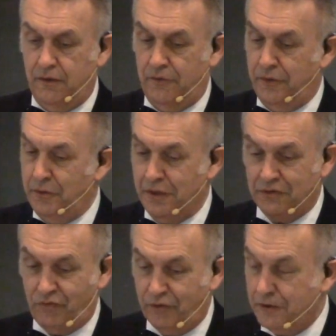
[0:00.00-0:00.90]
Though
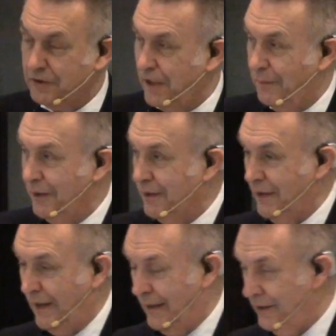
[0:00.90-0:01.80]
his first
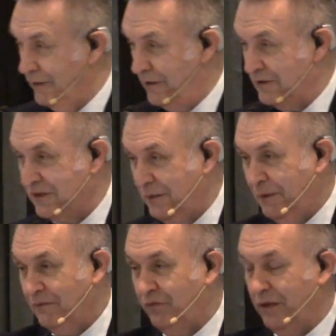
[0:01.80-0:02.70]
coming ended in
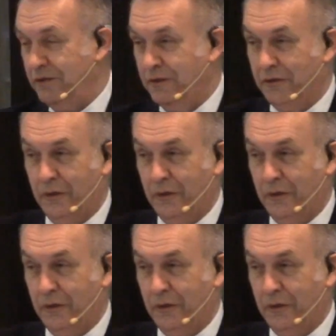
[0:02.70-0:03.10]
seeming failure,